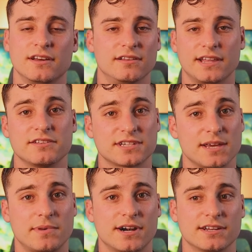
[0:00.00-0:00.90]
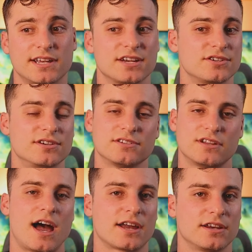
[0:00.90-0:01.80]
landscape architecture is
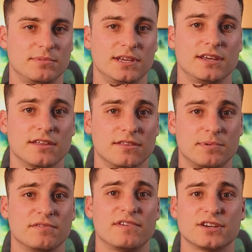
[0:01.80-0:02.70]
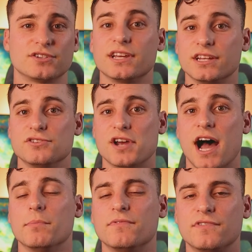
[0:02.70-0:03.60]
not gonna be the profession and
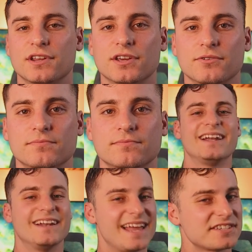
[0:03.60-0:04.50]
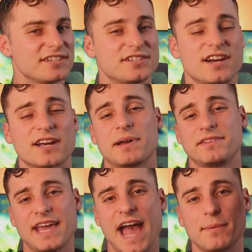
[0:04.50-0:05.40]
job for you. Next, let's talk about
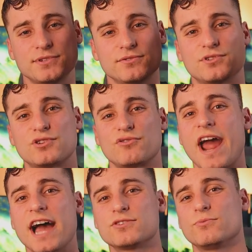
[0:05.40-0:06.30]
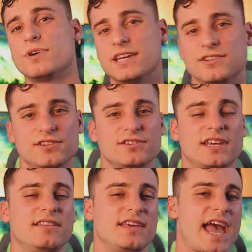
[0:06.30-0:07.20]
the absolute trash wages
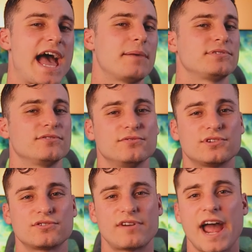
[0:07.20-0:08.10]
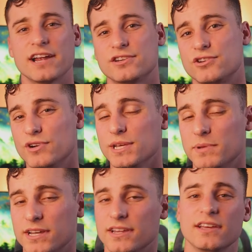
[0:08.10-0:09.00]
and the absolute trash
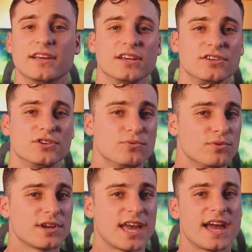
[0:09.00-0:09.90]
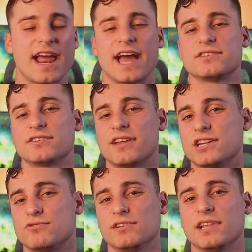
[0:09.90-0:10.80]
treatment you will get as an
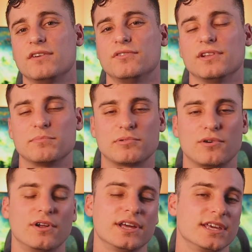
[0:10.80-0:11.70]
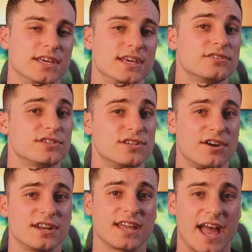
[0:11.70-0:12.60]
entry level employee
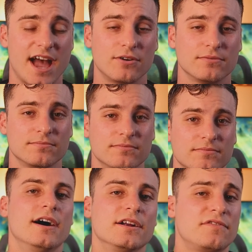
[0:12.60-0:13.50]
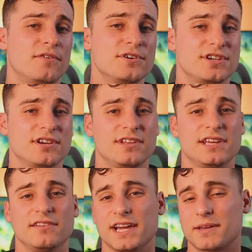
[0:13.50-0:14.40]
starting out.
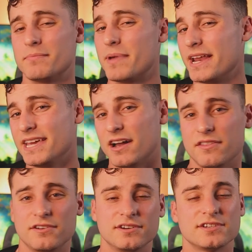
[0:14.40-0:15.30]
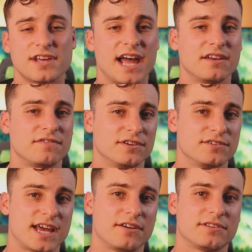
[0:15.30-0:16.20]
Unfortunately, like many other design
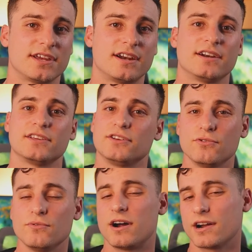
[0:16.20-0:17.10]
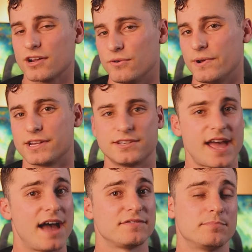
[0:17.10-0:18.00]
fields out there, you are going to
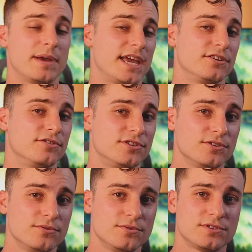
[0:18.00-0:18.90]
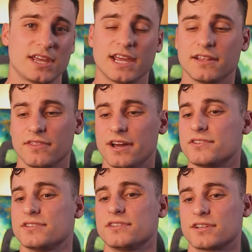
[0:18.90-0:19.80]
have to pay your dues, and
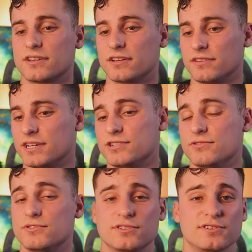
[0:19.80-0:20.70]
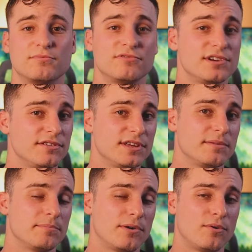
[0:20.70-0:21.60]
thus it's going to lead you to some
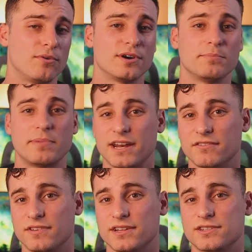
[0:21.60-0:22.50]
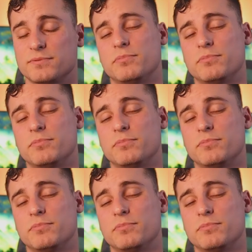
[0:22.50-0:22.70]
really poor benefits,